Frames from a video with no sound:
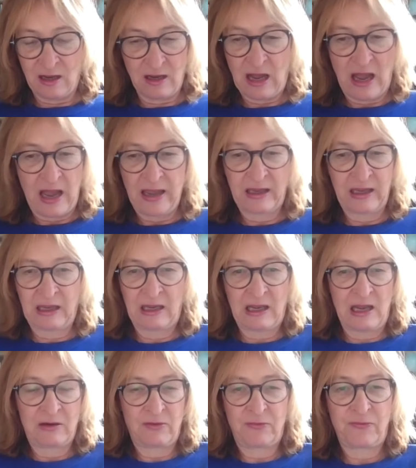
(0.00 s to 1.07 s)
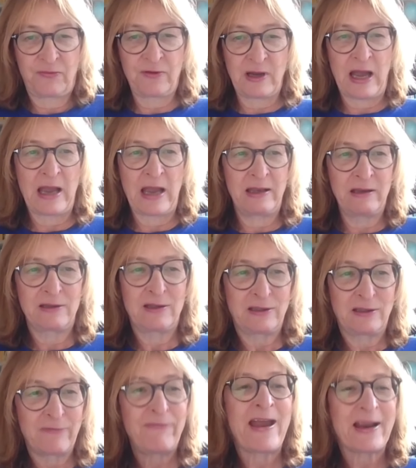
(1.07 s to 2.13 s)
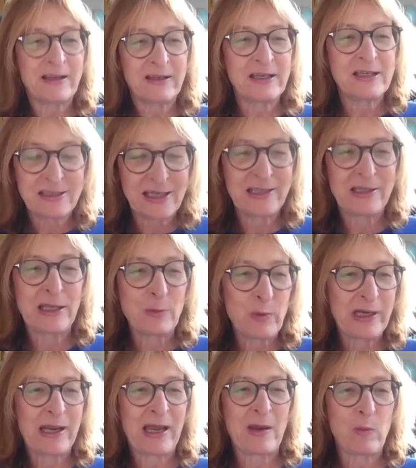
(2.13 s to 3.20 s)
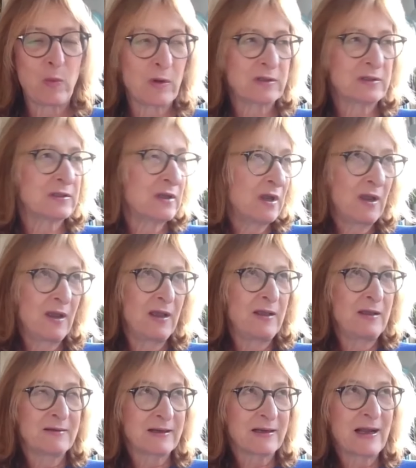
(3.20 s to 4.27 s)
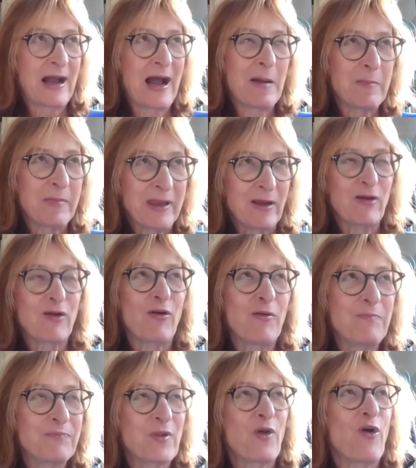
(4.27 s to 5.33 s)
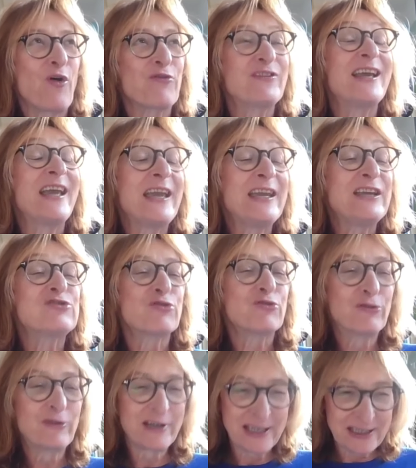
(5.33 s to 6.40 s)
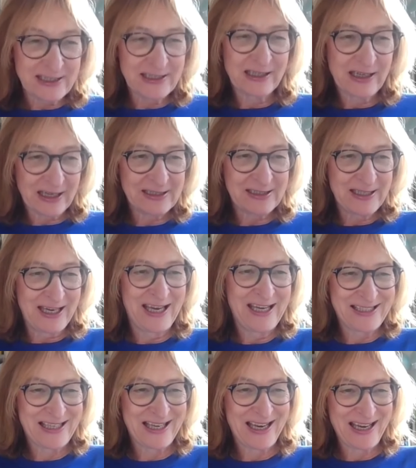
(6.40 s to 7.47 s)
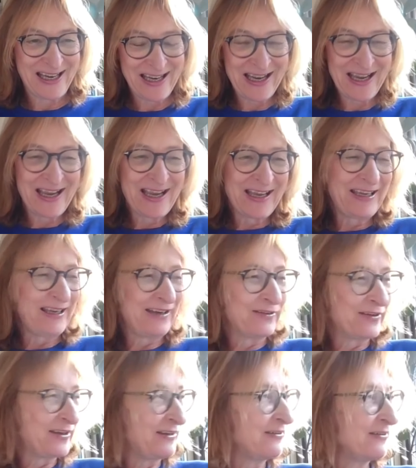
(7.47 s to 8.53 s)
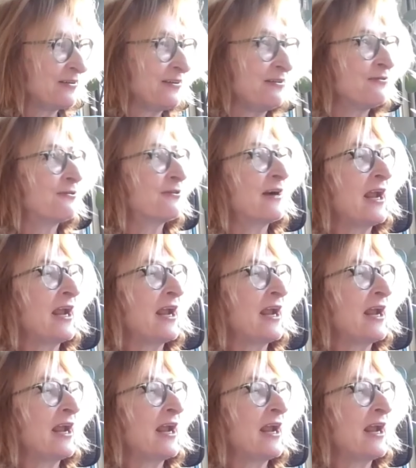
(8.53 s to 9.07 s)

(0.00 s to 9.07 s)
I kind of, the fact is that when I was coming of the age of reason, as they say in